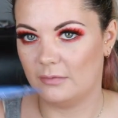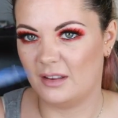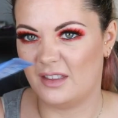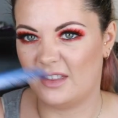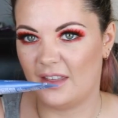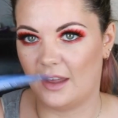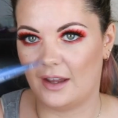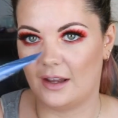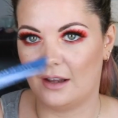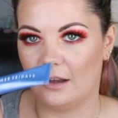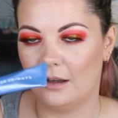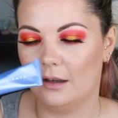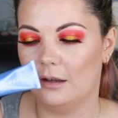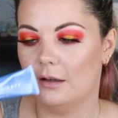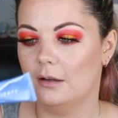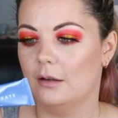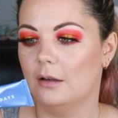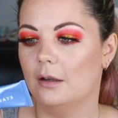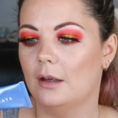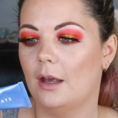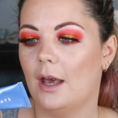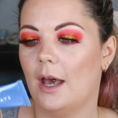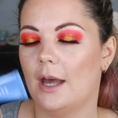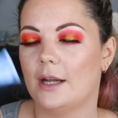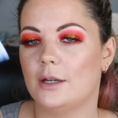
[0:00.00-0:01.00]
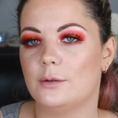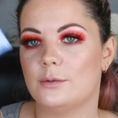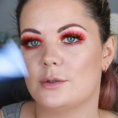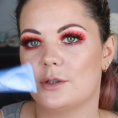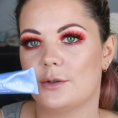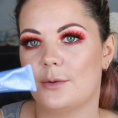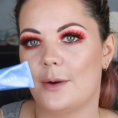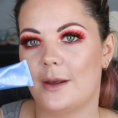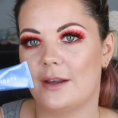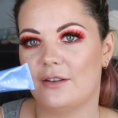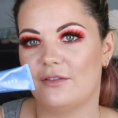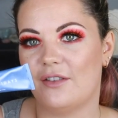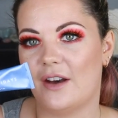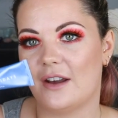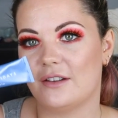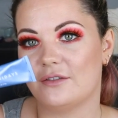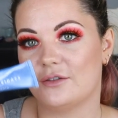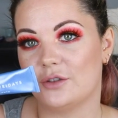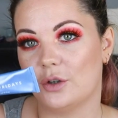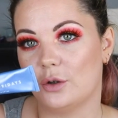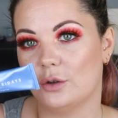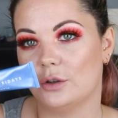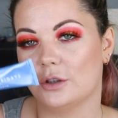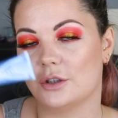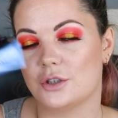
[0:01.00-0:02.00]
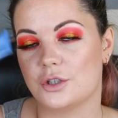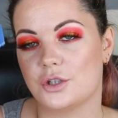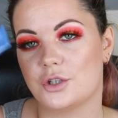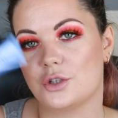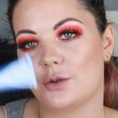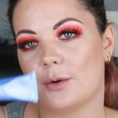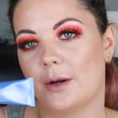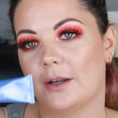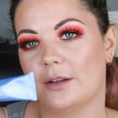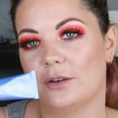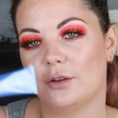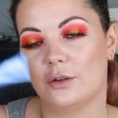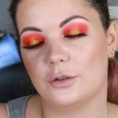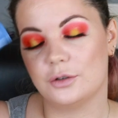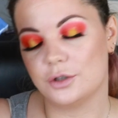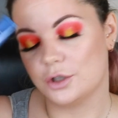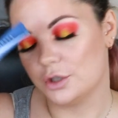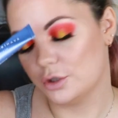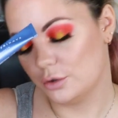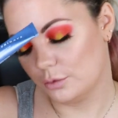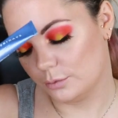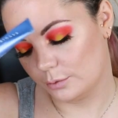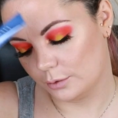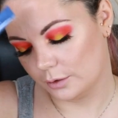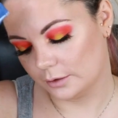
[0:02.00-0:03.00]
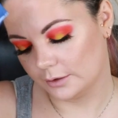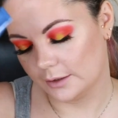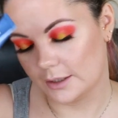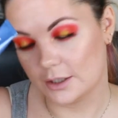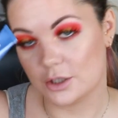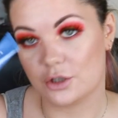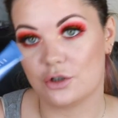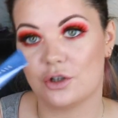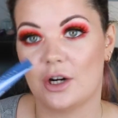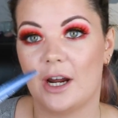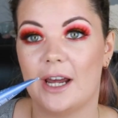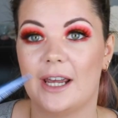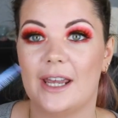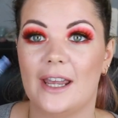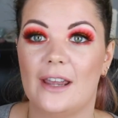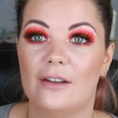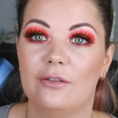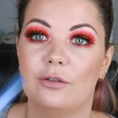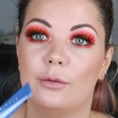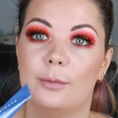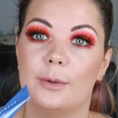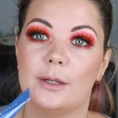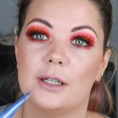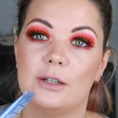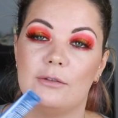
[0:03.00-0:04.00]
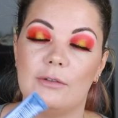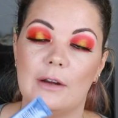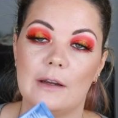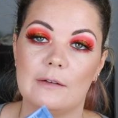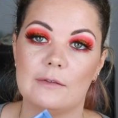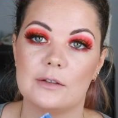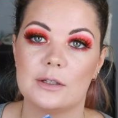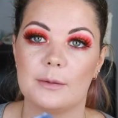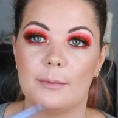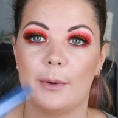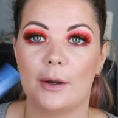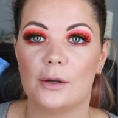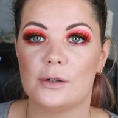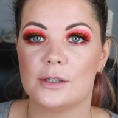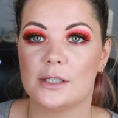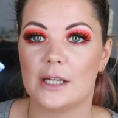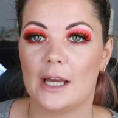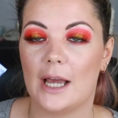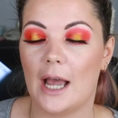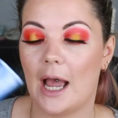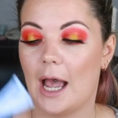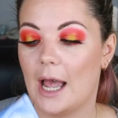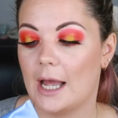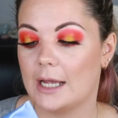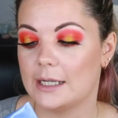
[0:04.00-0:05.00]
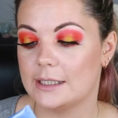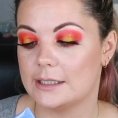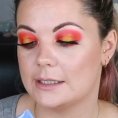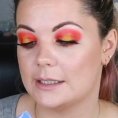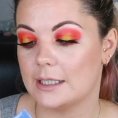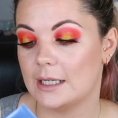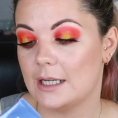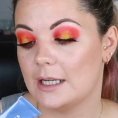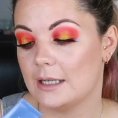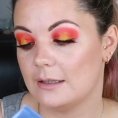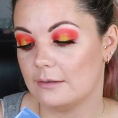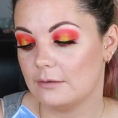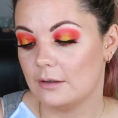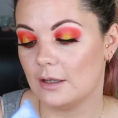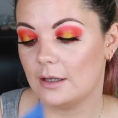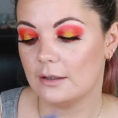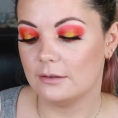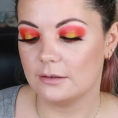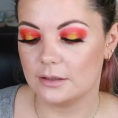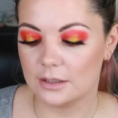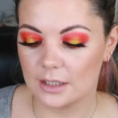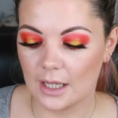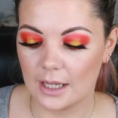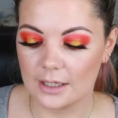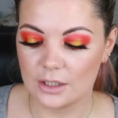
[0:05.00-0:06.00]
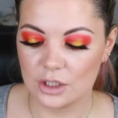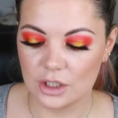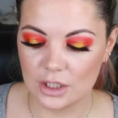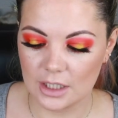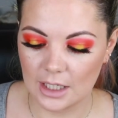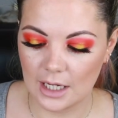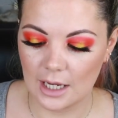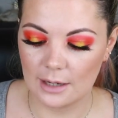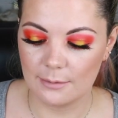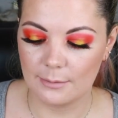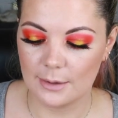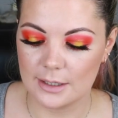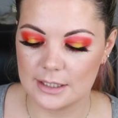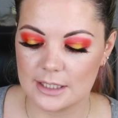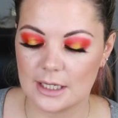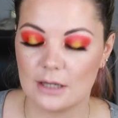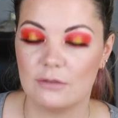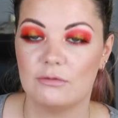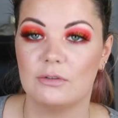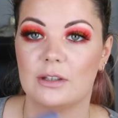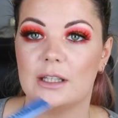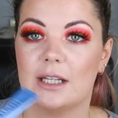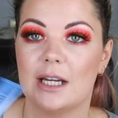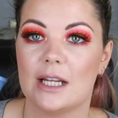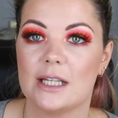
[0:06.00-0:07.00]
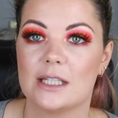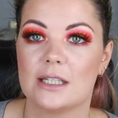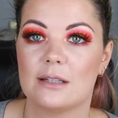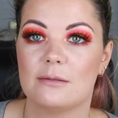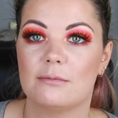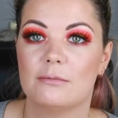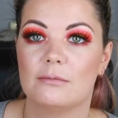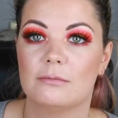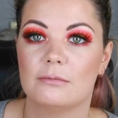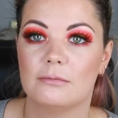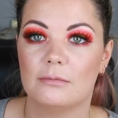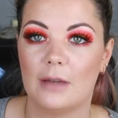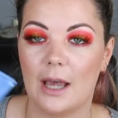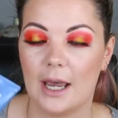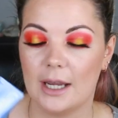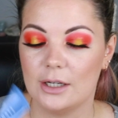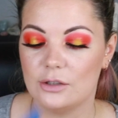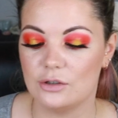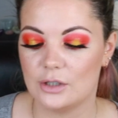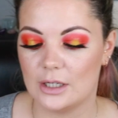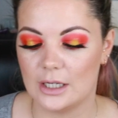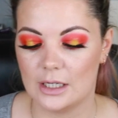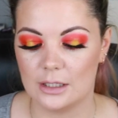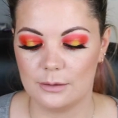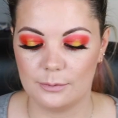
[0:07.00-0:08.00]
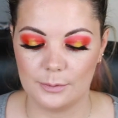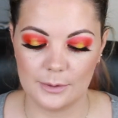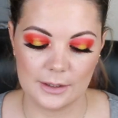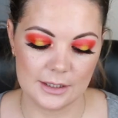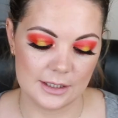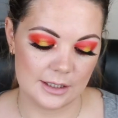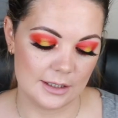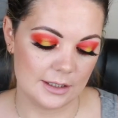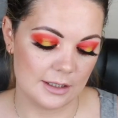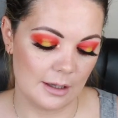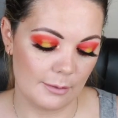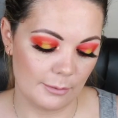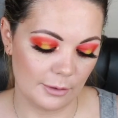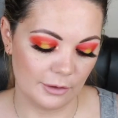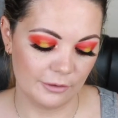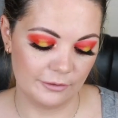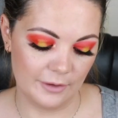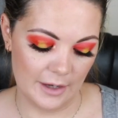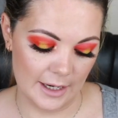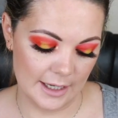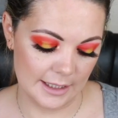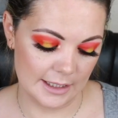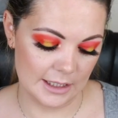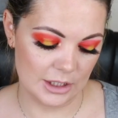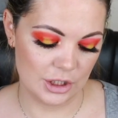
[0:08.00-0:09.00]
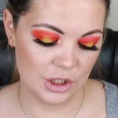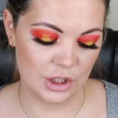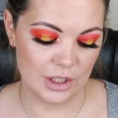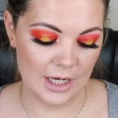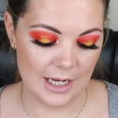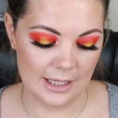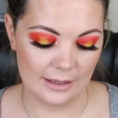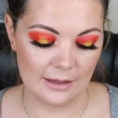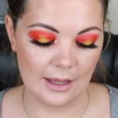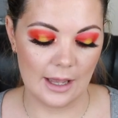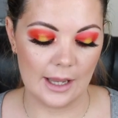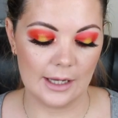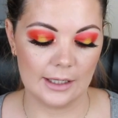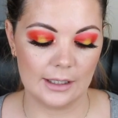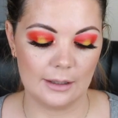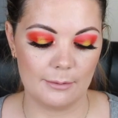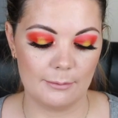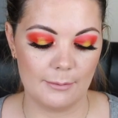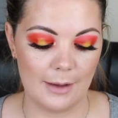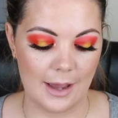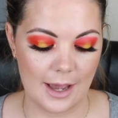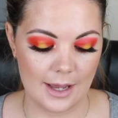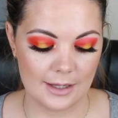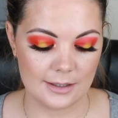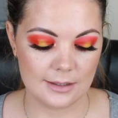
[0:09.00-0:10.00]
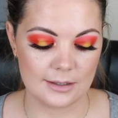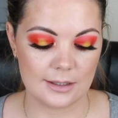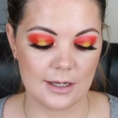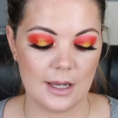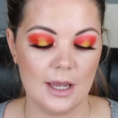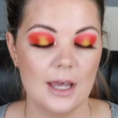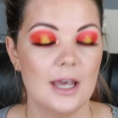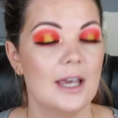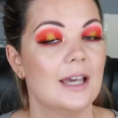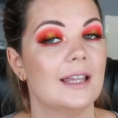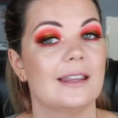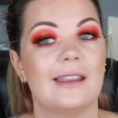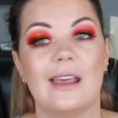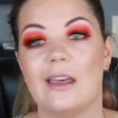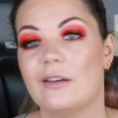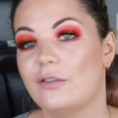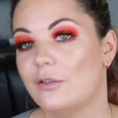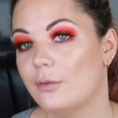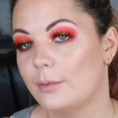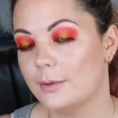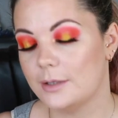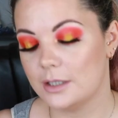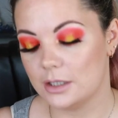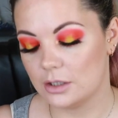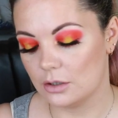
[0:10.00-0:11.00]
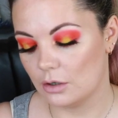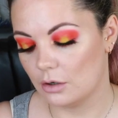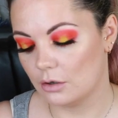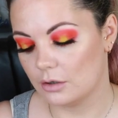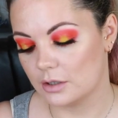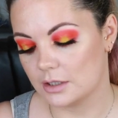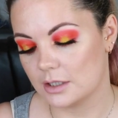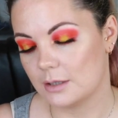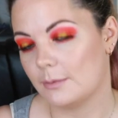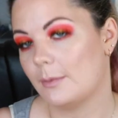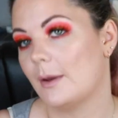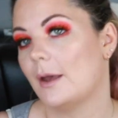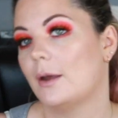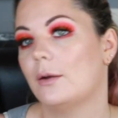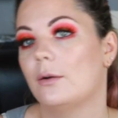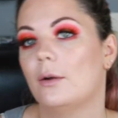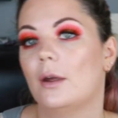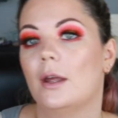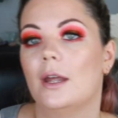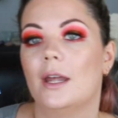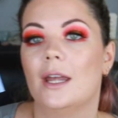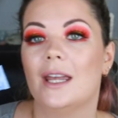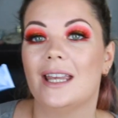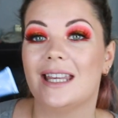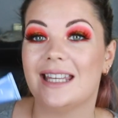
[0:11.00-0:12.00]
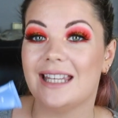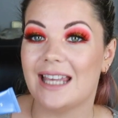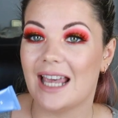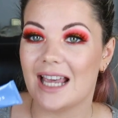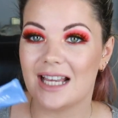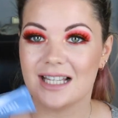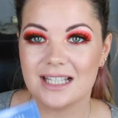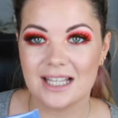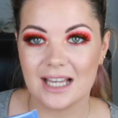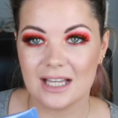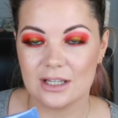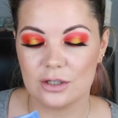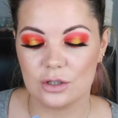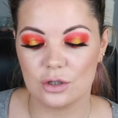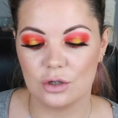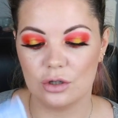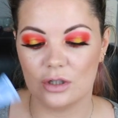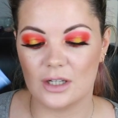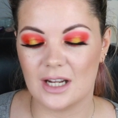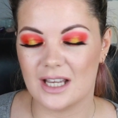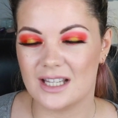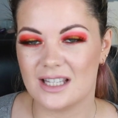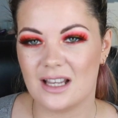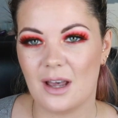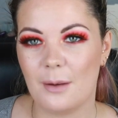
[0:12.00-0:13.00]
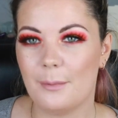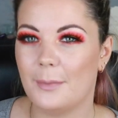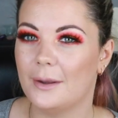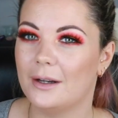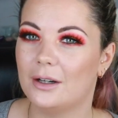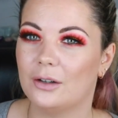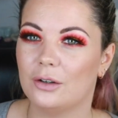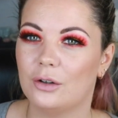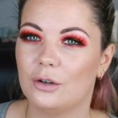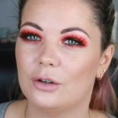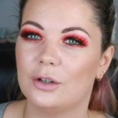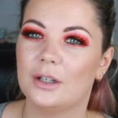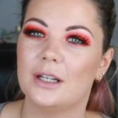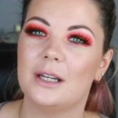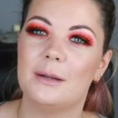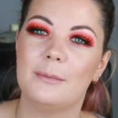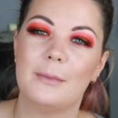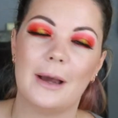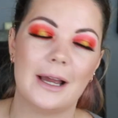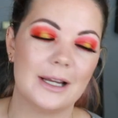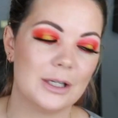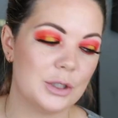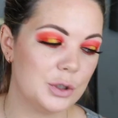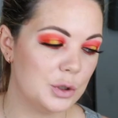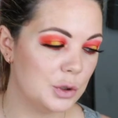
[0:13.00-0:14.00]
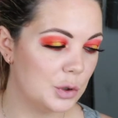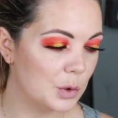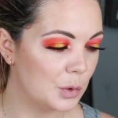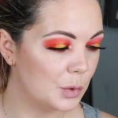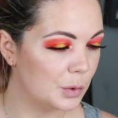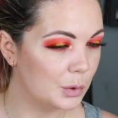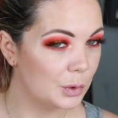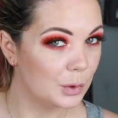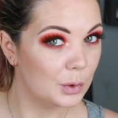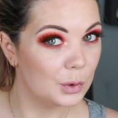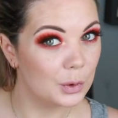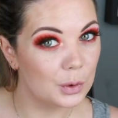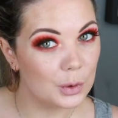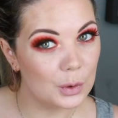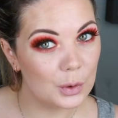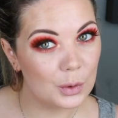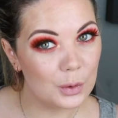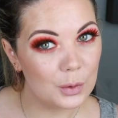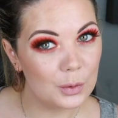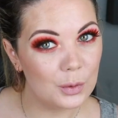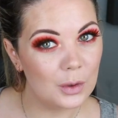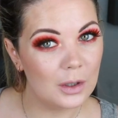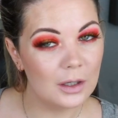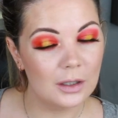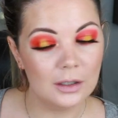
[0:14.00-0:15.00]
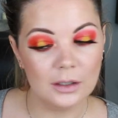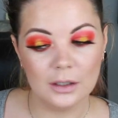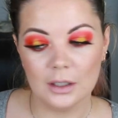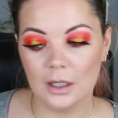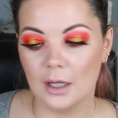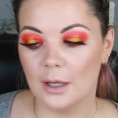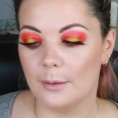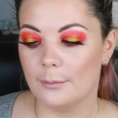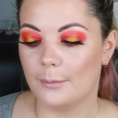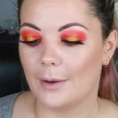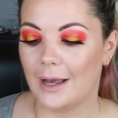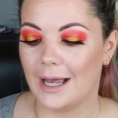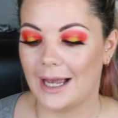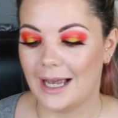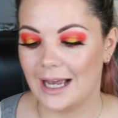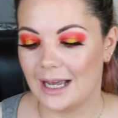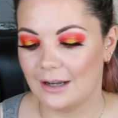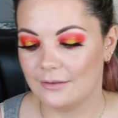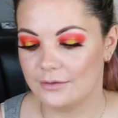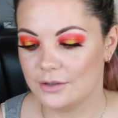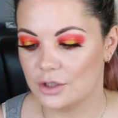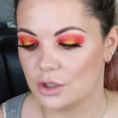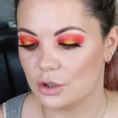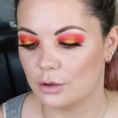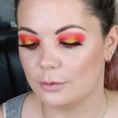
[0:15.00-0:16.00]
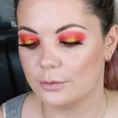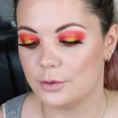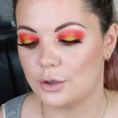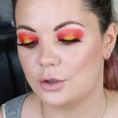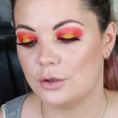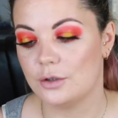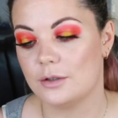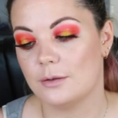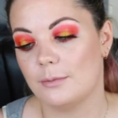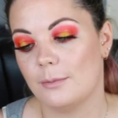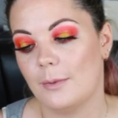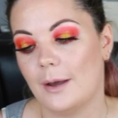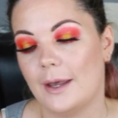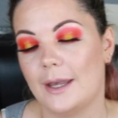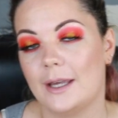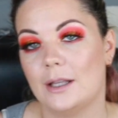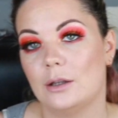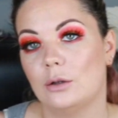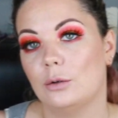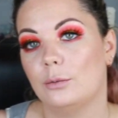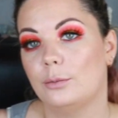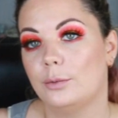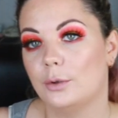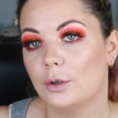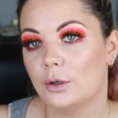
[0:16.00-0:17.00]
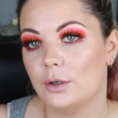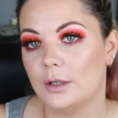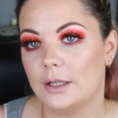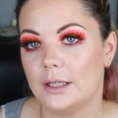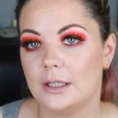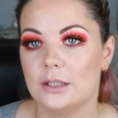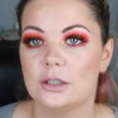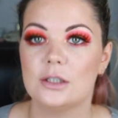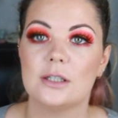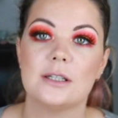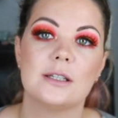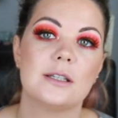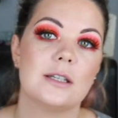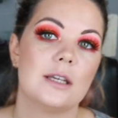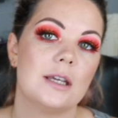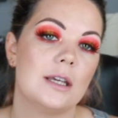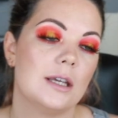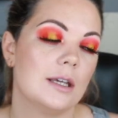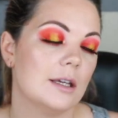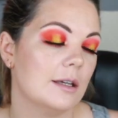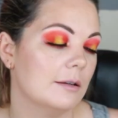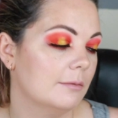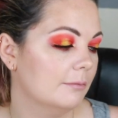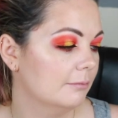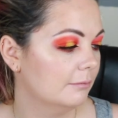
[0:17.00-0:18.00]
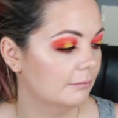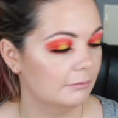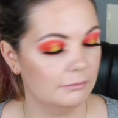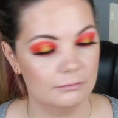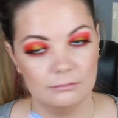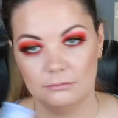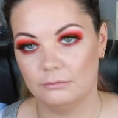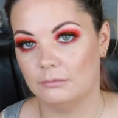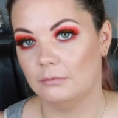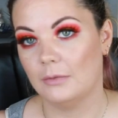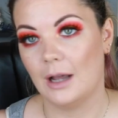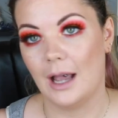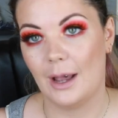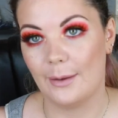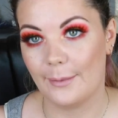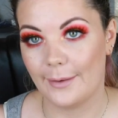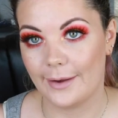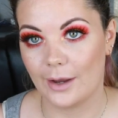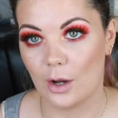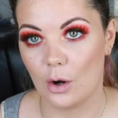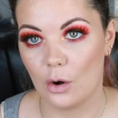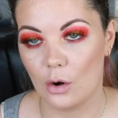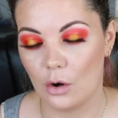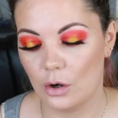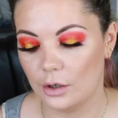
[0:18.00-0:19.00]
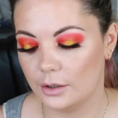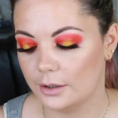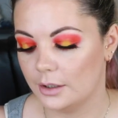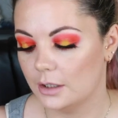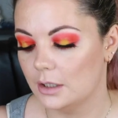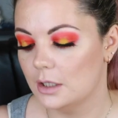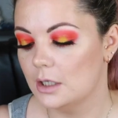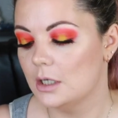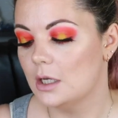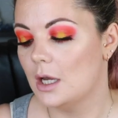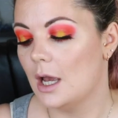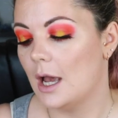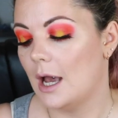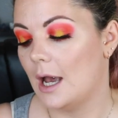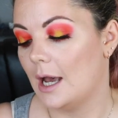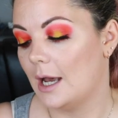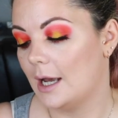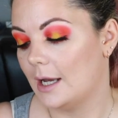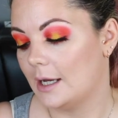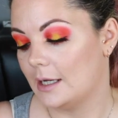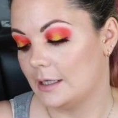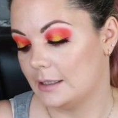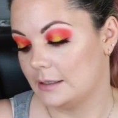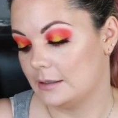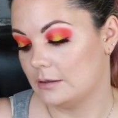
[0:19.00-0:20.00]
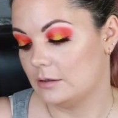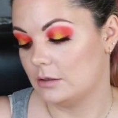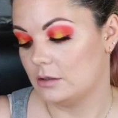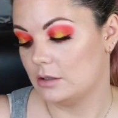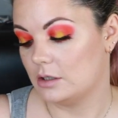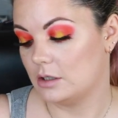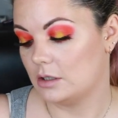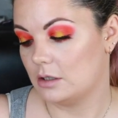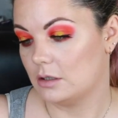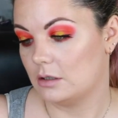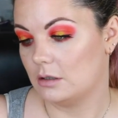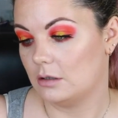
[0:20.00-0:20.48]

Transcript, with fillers: thing and it was $25 so I thought you know what let's try it everybody raves about it and it, it's actually kept my skin really nice and hydrated but it's the Summer Fridays jet lag mask that everybody talks about yes it is good is it a miracle cream I don't know but I have stopped using my Halo Beauty to see how I got on and